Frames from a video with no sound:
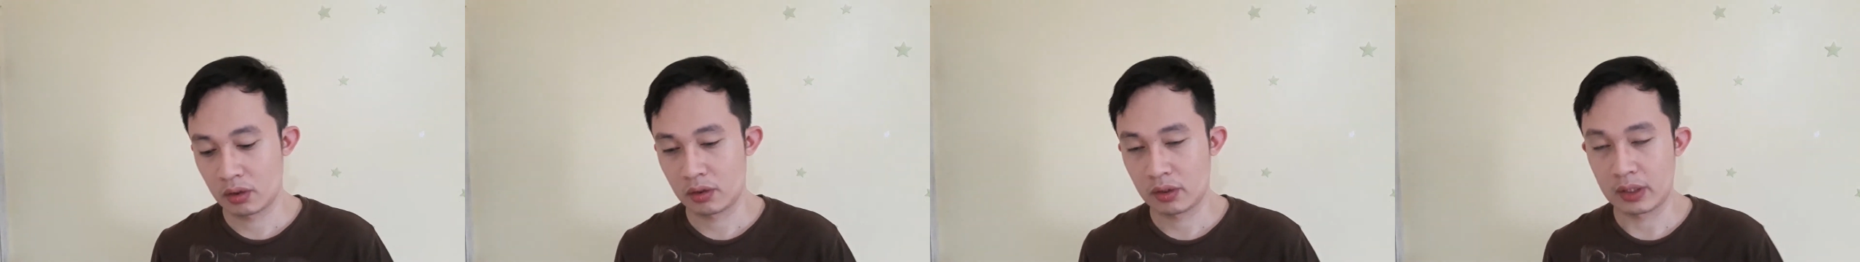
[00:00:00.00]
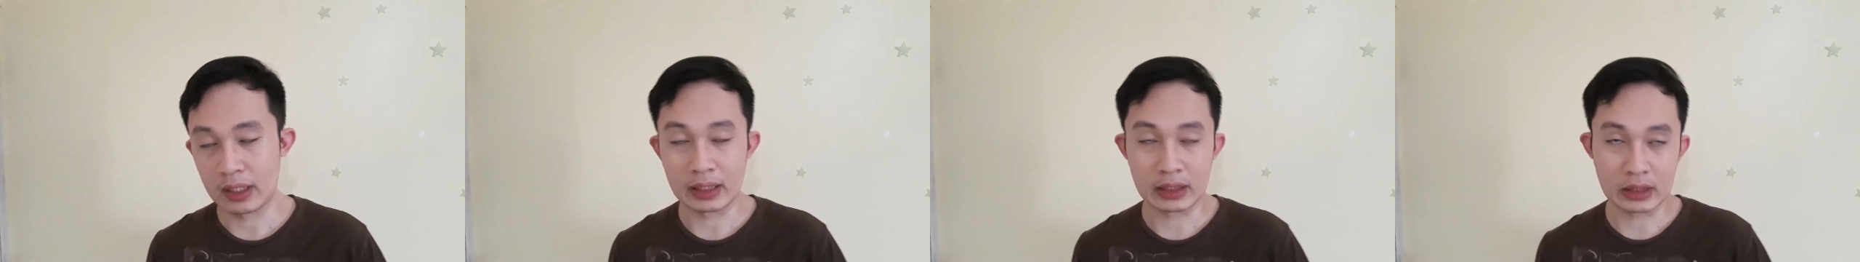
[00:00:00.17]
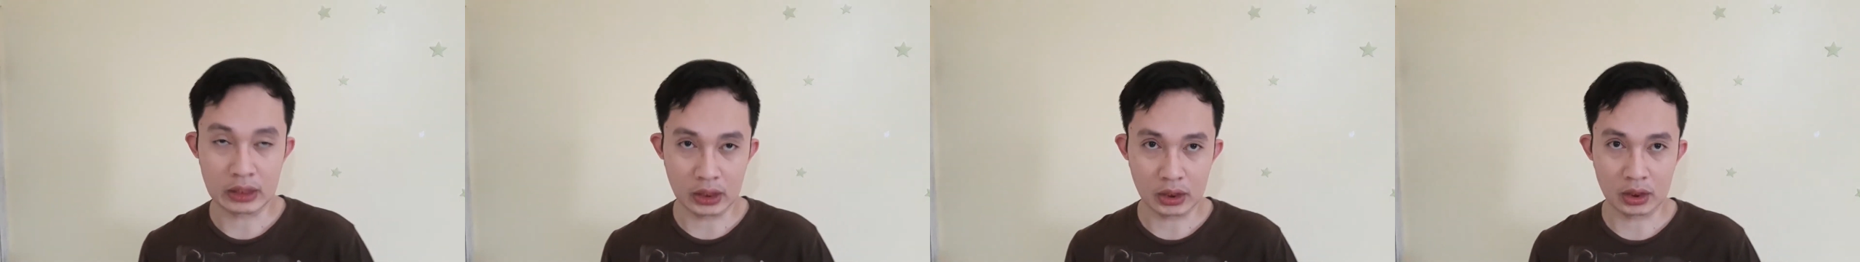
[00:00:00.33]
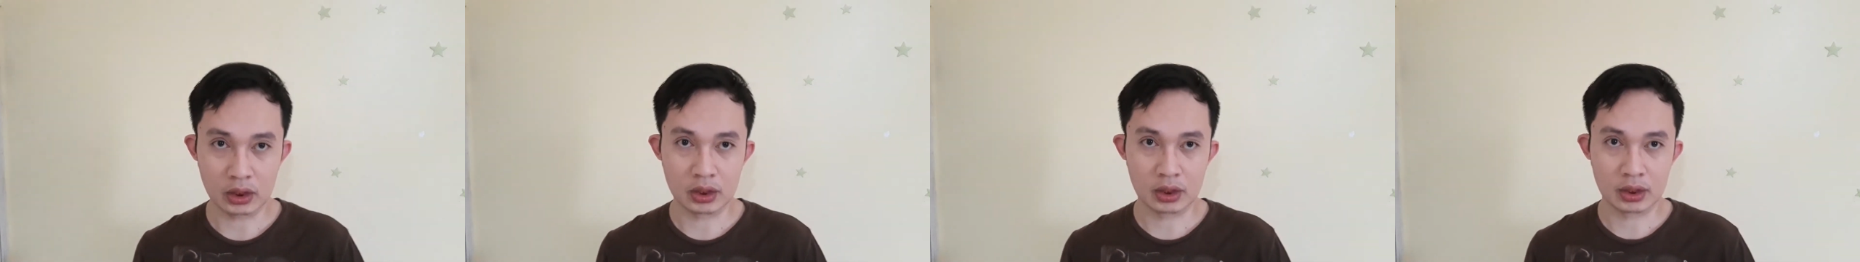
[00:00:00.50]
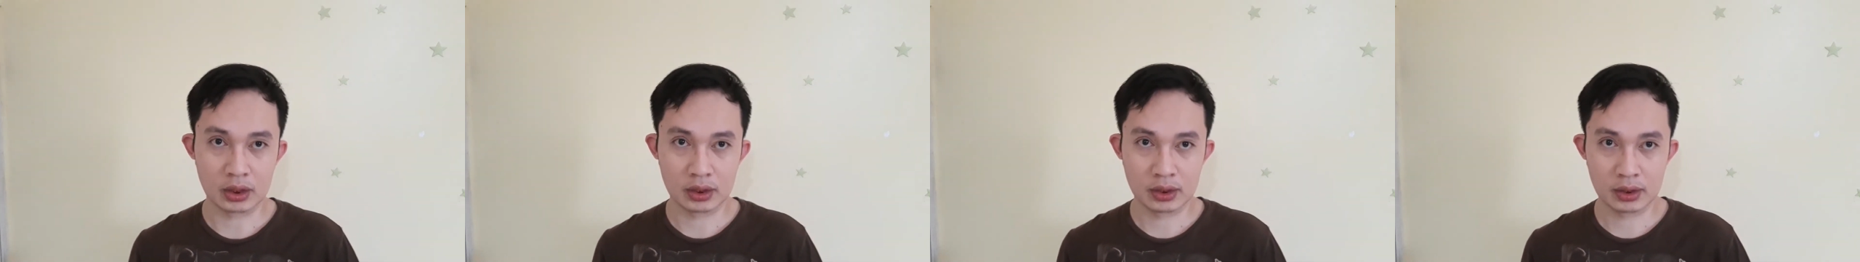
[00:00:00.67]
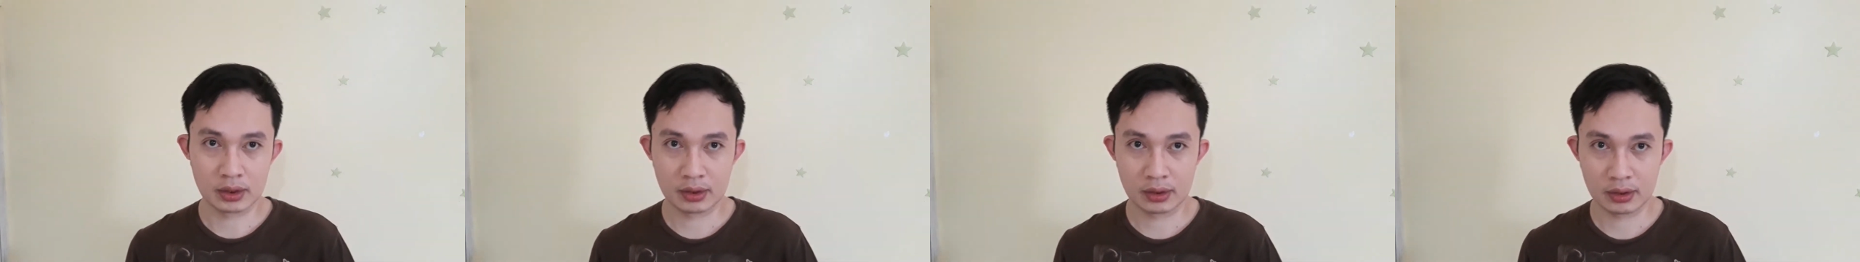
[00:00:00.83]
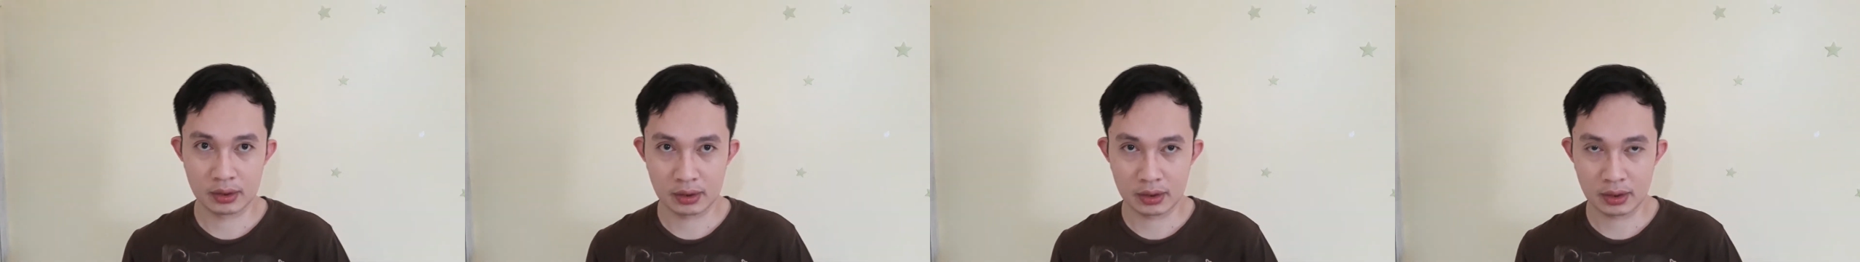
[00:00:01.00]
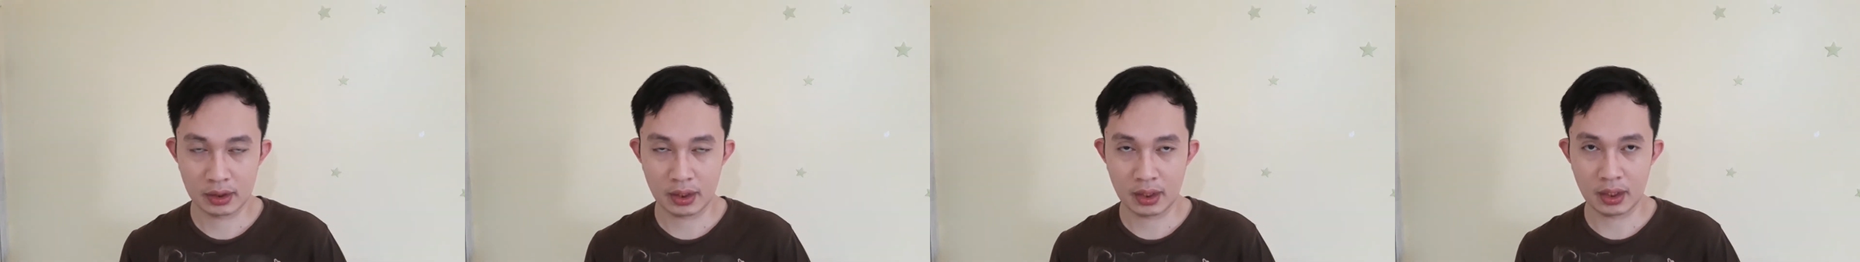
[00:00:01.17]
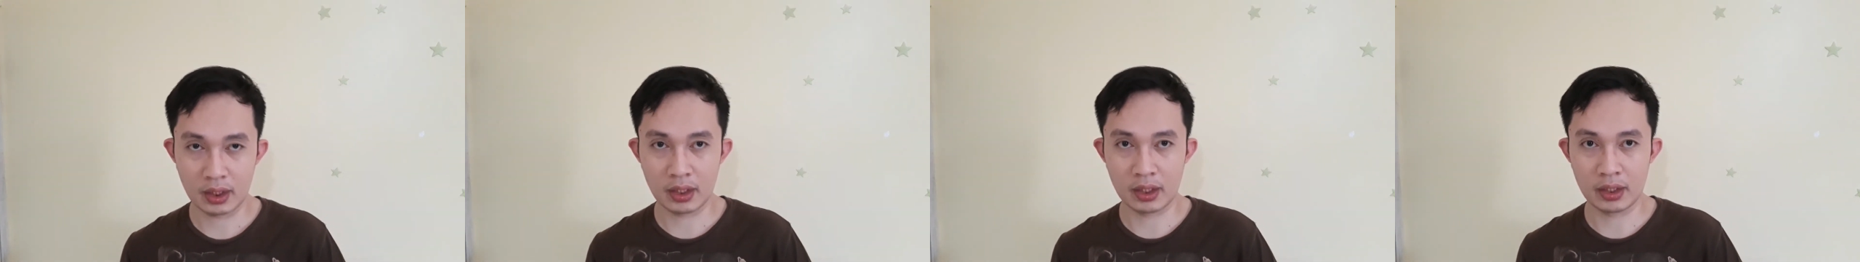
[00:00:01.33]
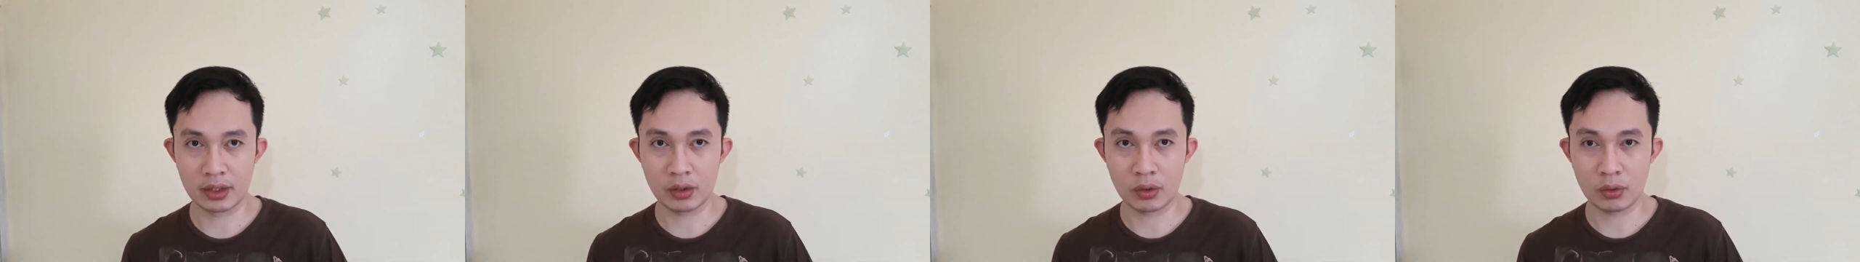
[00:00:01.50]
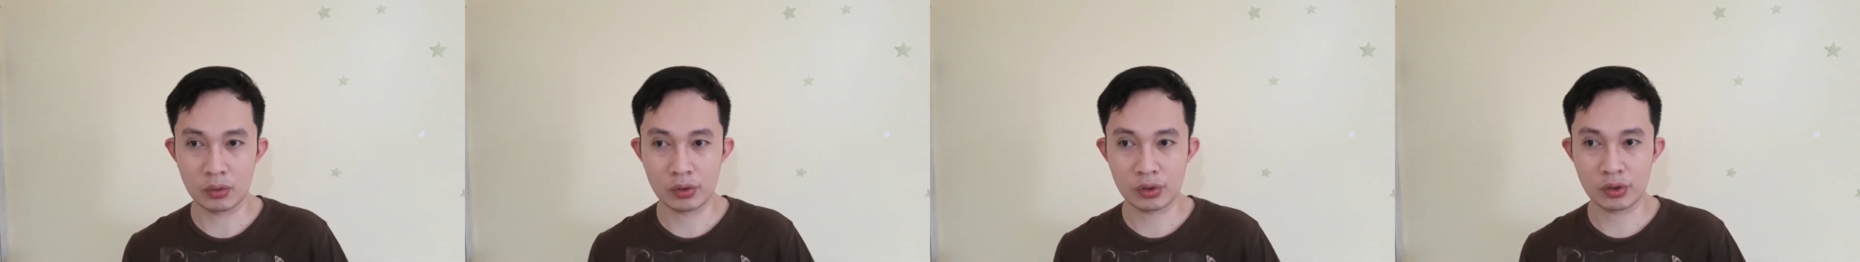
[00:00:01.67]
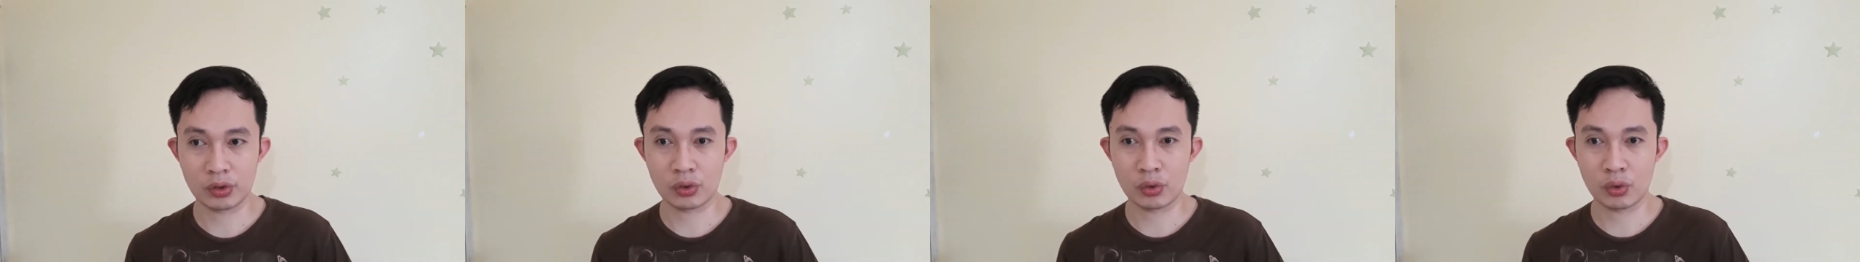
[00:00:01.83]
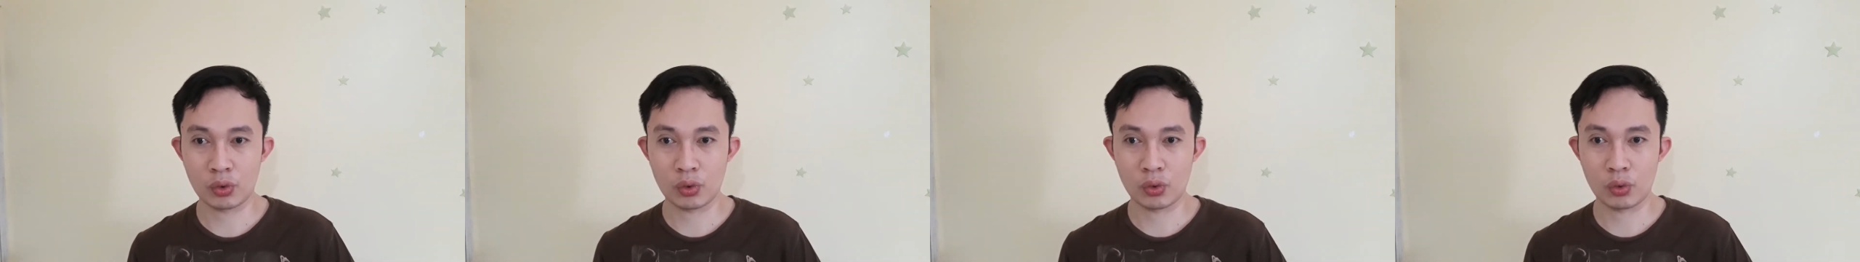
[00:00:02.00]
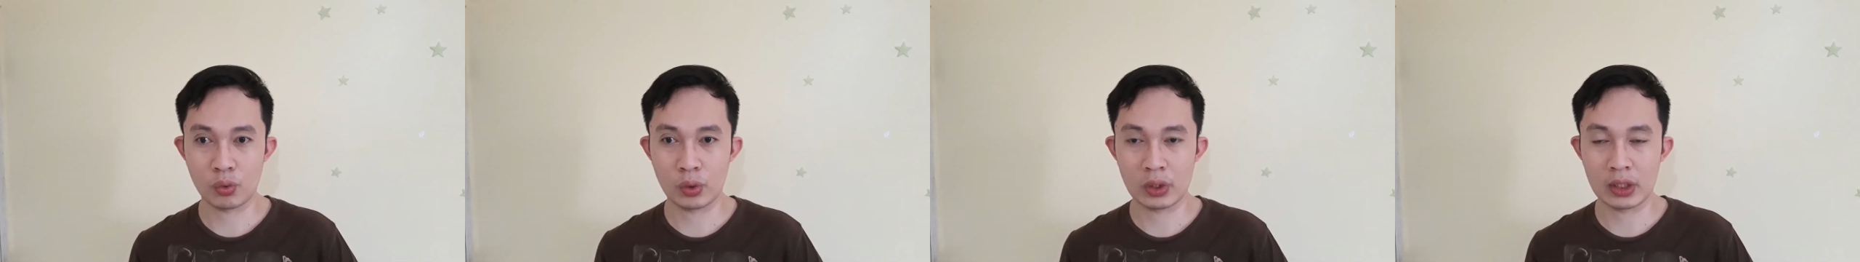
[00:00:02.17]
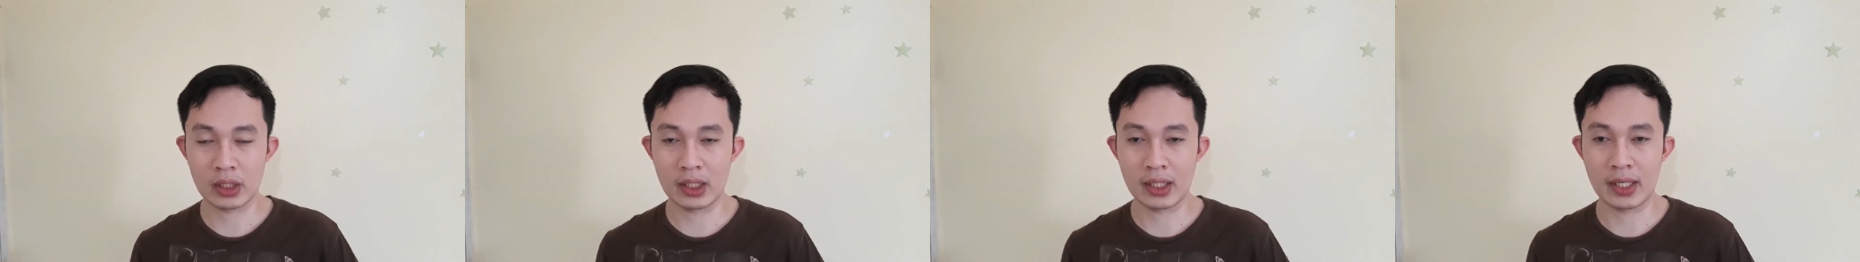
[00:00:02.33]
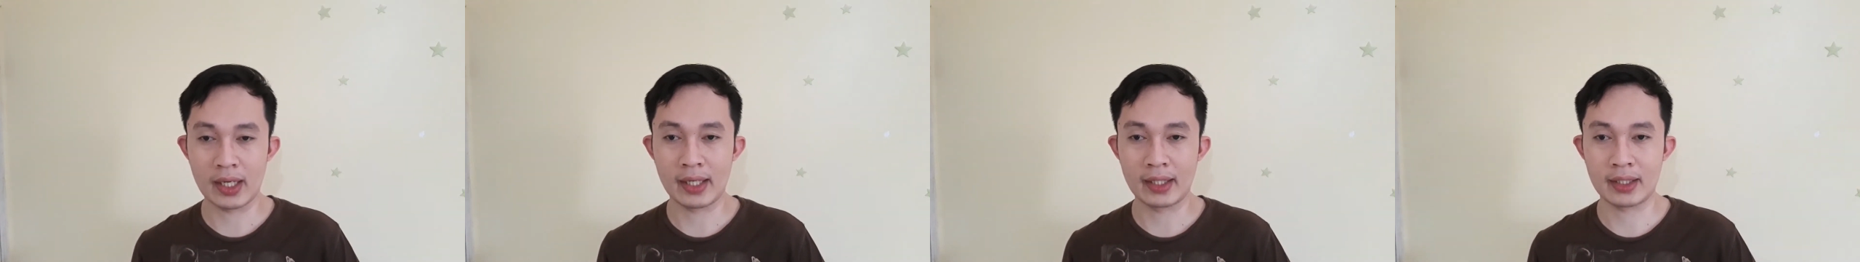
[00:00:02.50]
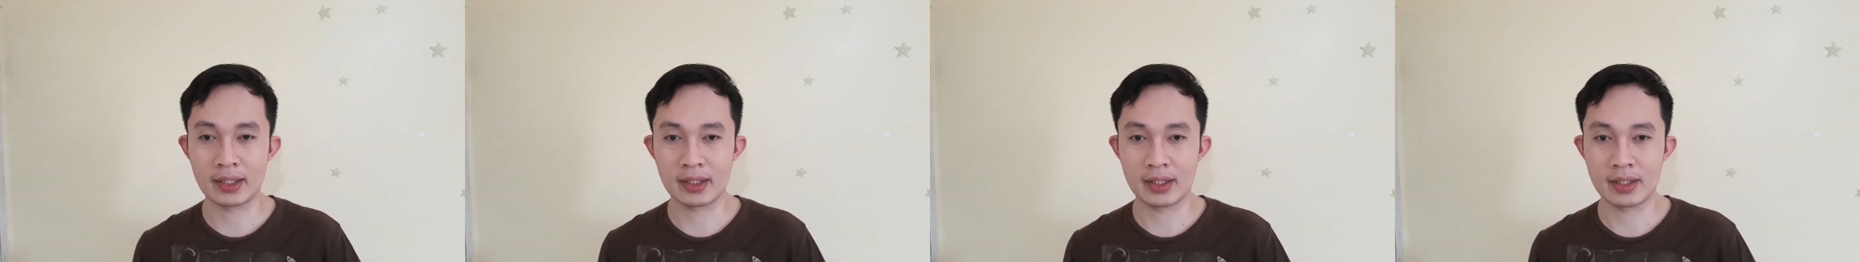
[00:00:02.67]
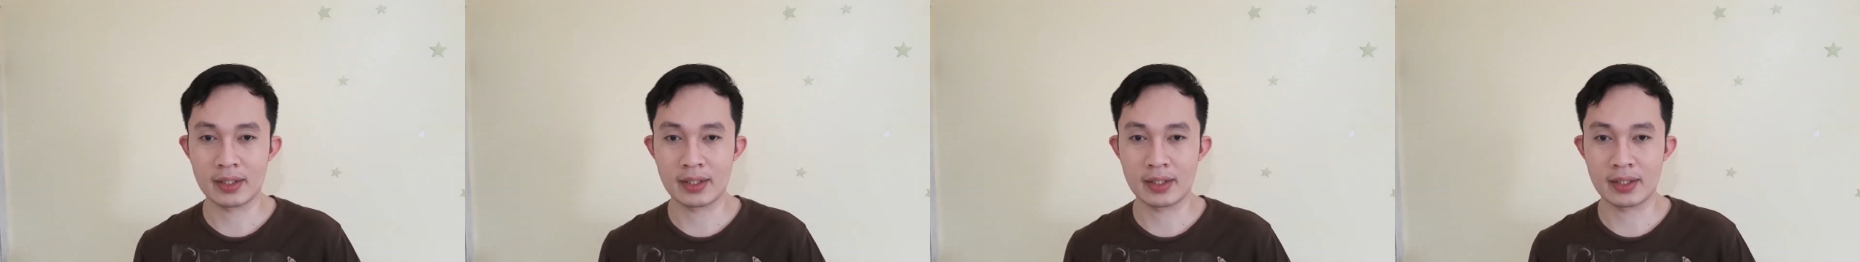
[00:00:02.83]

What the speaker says: That's it. And also what I like